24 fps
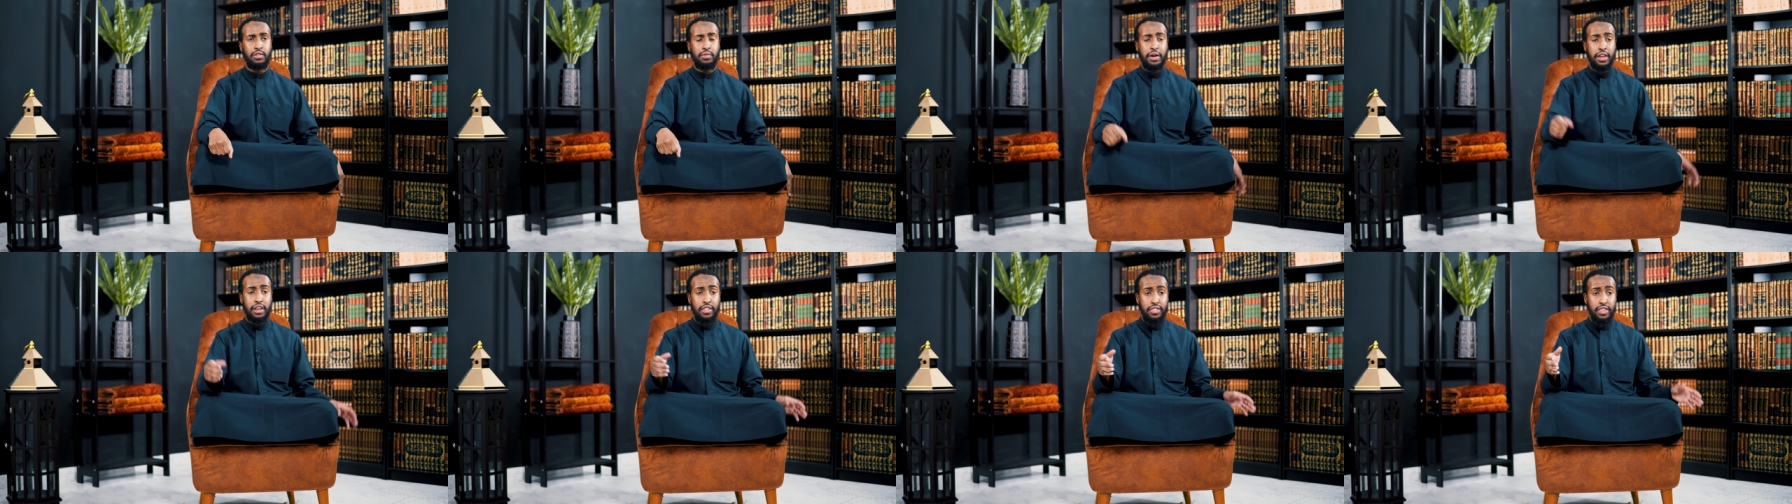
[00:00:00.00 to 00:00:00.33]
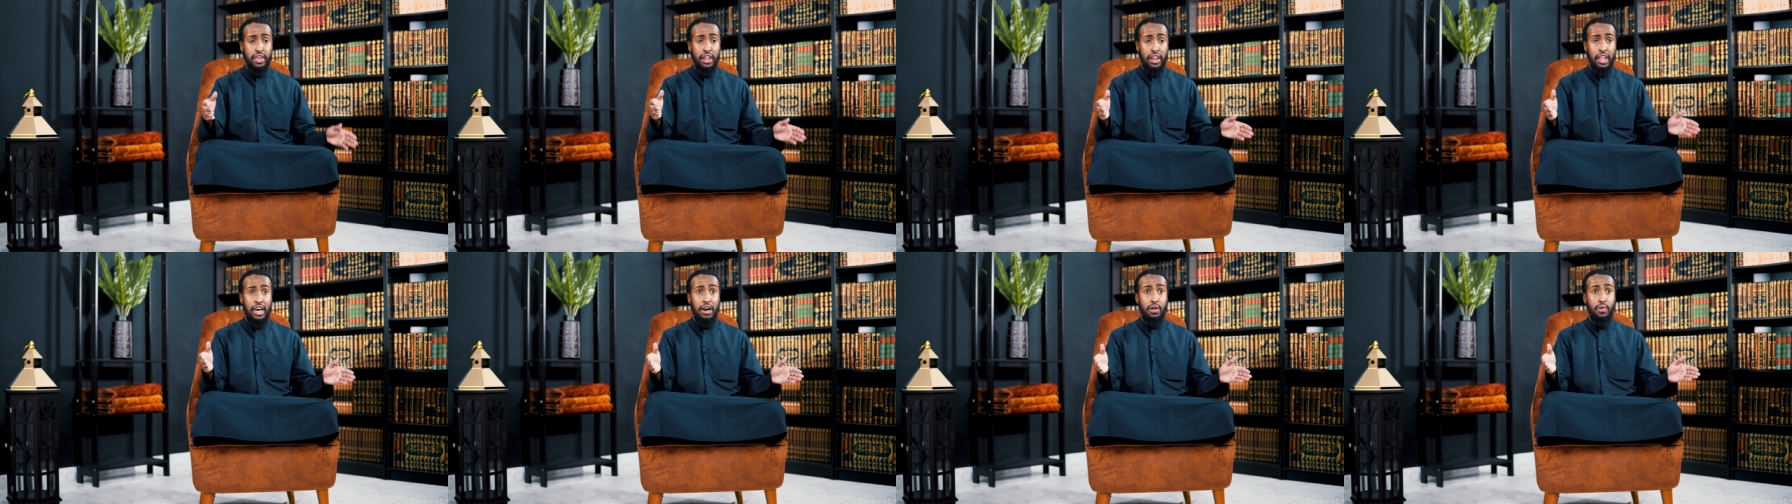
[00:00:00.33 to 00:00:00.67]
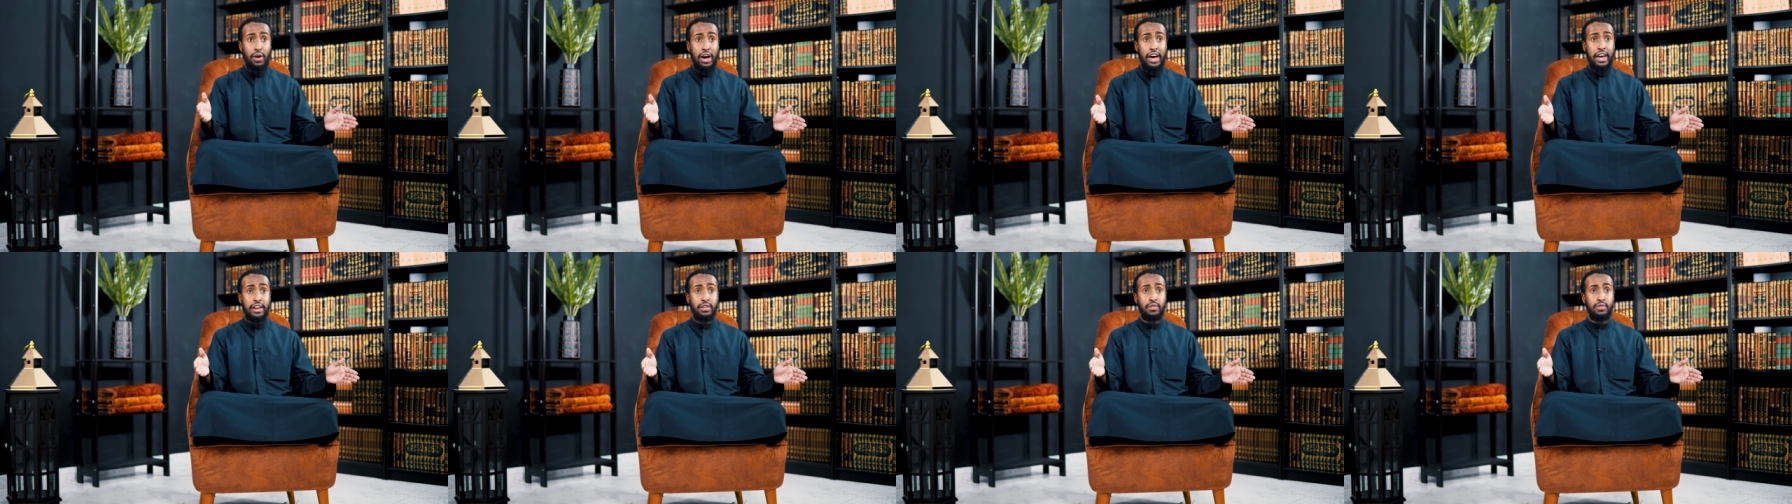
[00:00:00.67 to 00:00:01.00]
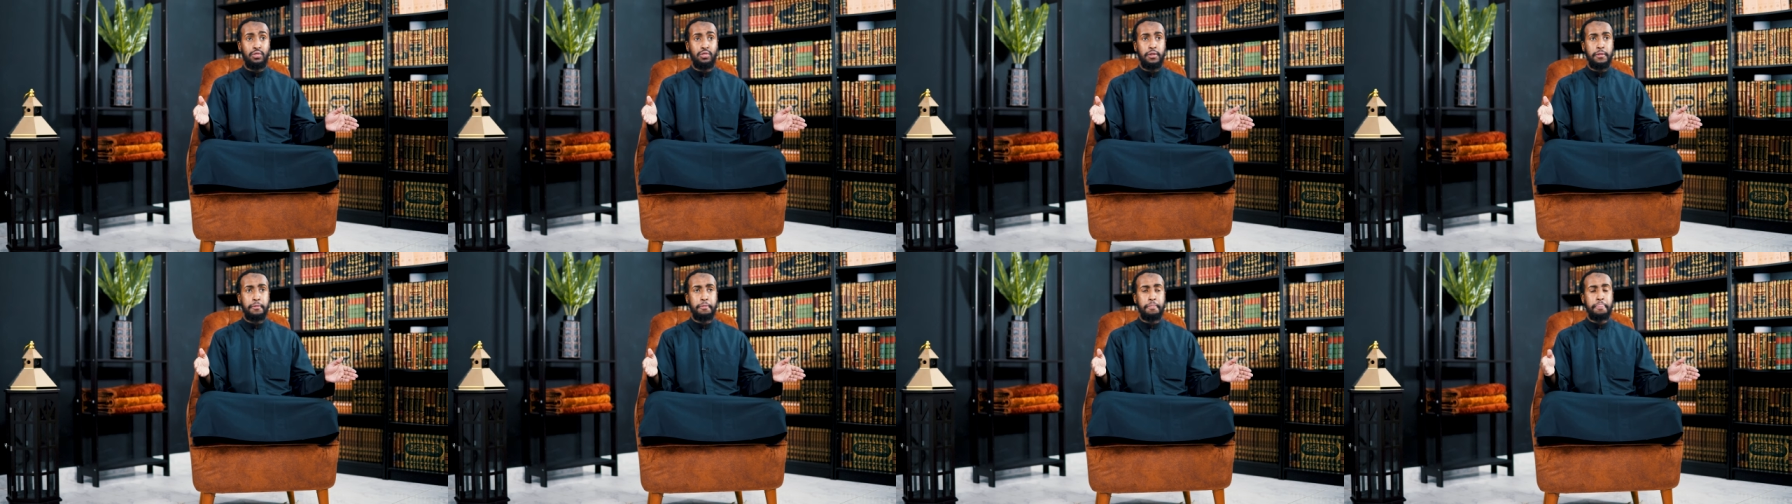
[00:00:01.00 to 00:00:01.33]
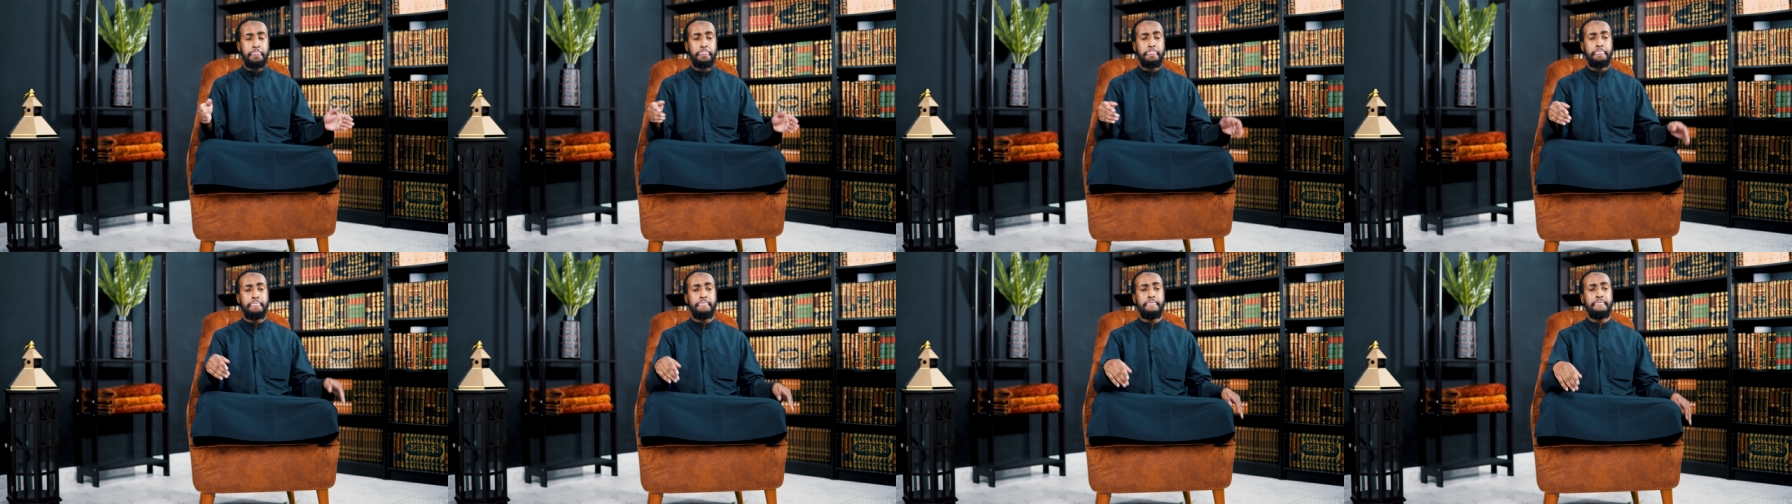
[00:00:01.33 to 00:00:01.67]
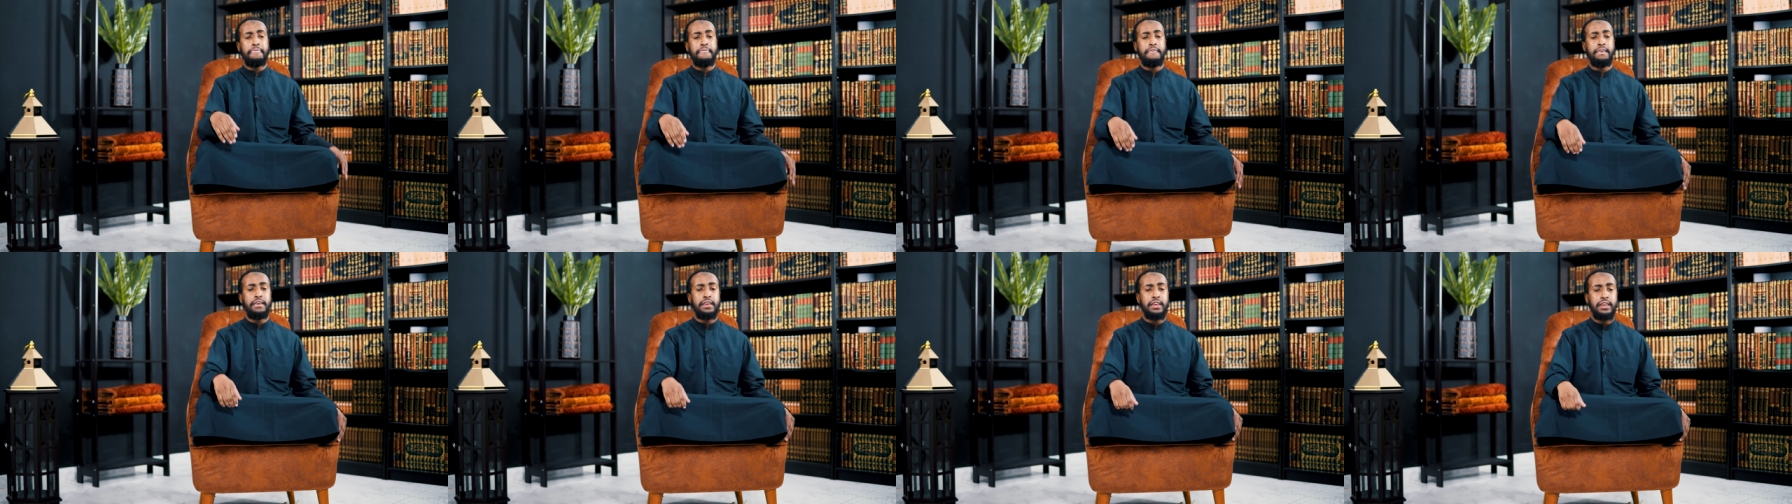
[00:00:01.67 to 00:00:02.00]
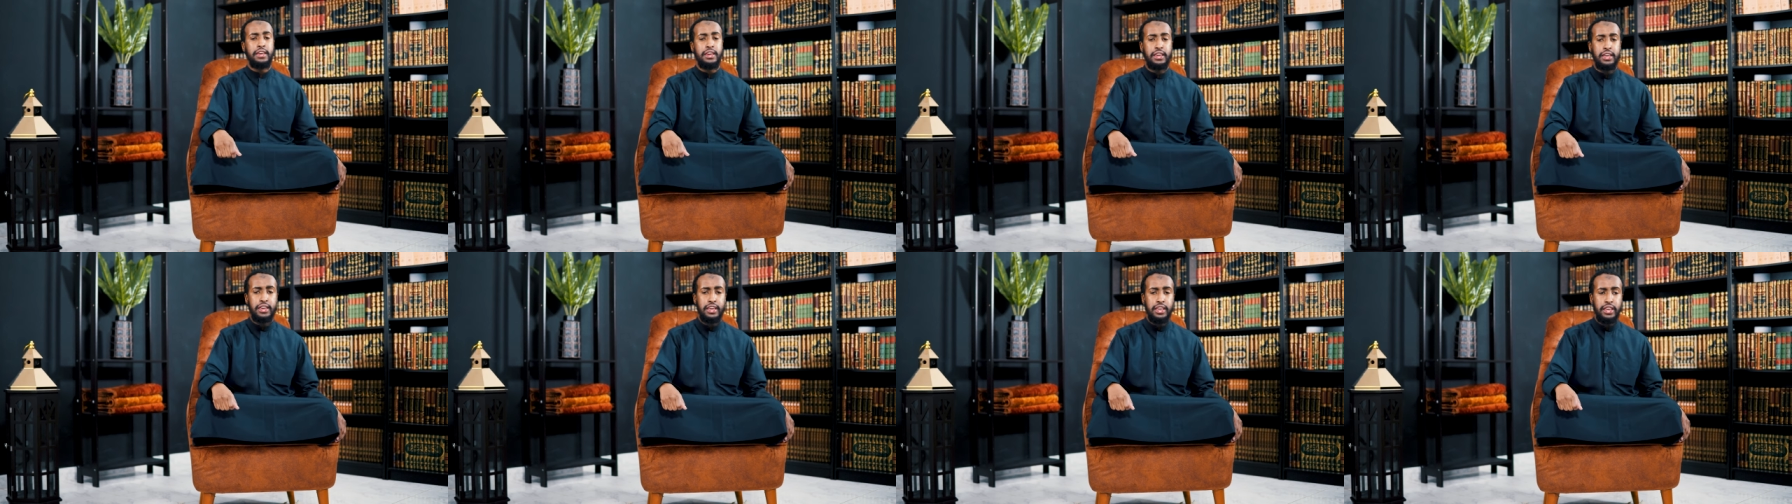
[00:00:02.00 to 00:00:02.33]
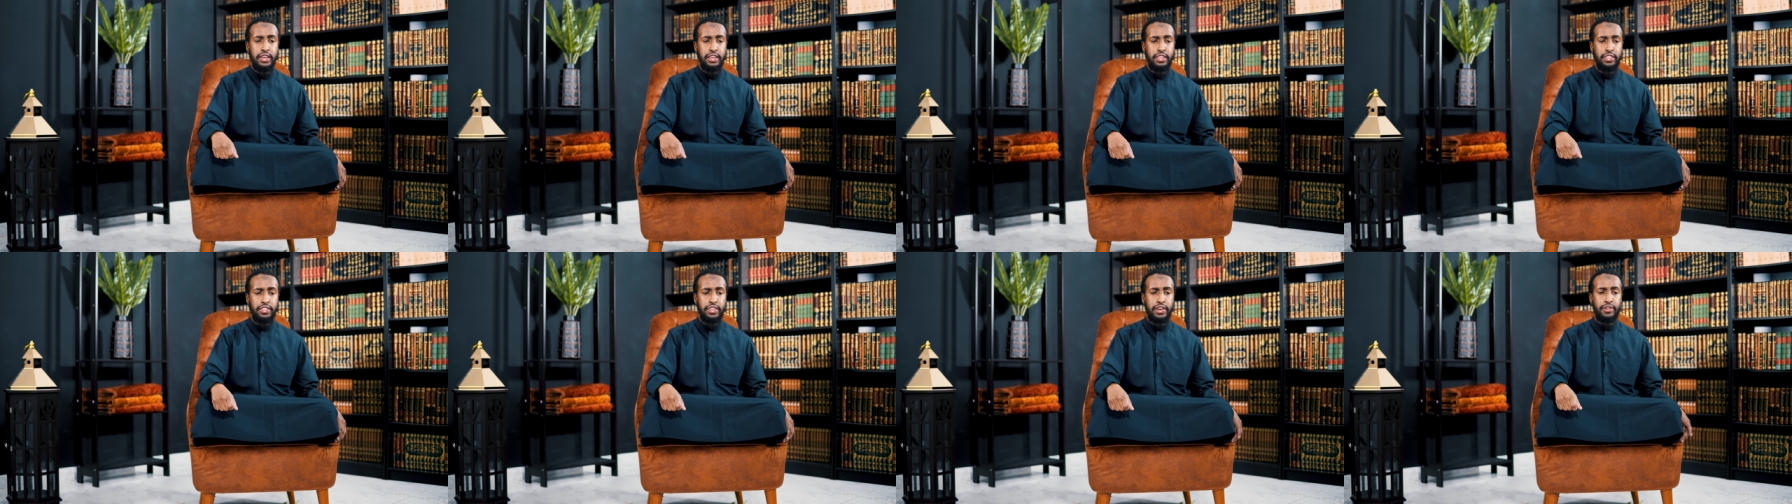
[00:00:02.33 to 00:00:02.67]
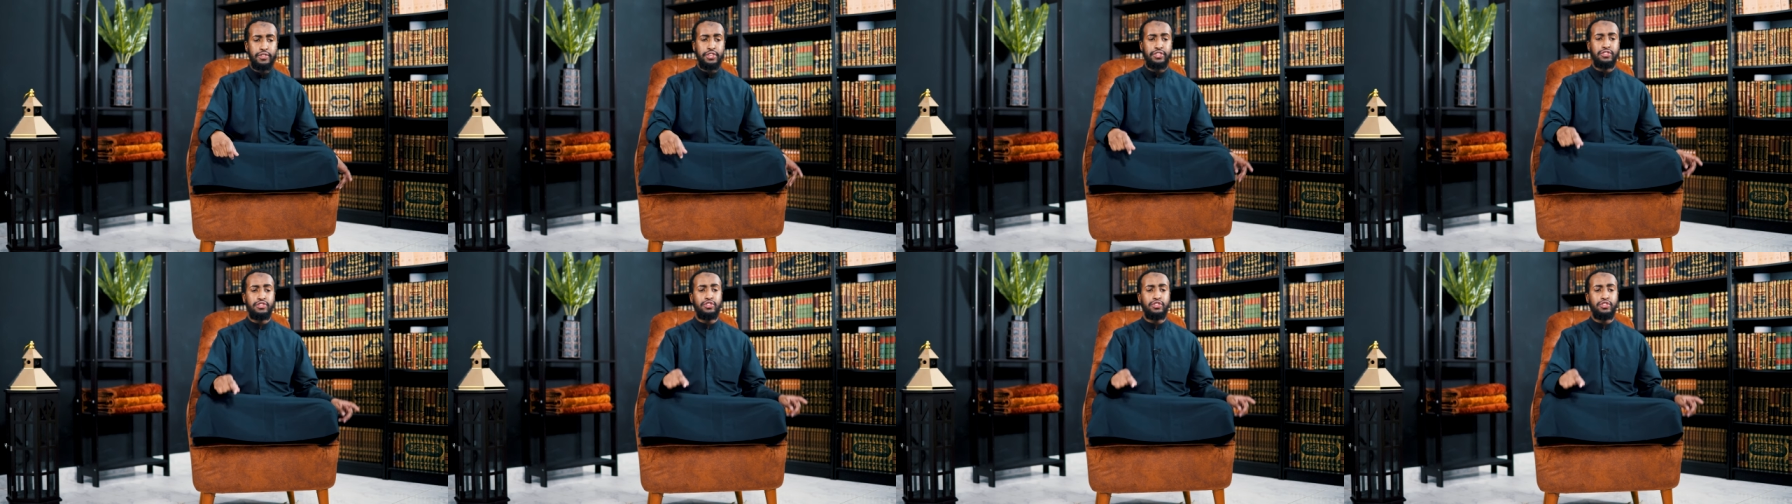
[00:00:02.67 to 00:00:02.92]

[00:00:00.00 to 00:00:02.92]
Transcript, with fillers: Uthman radiallahu anhu, there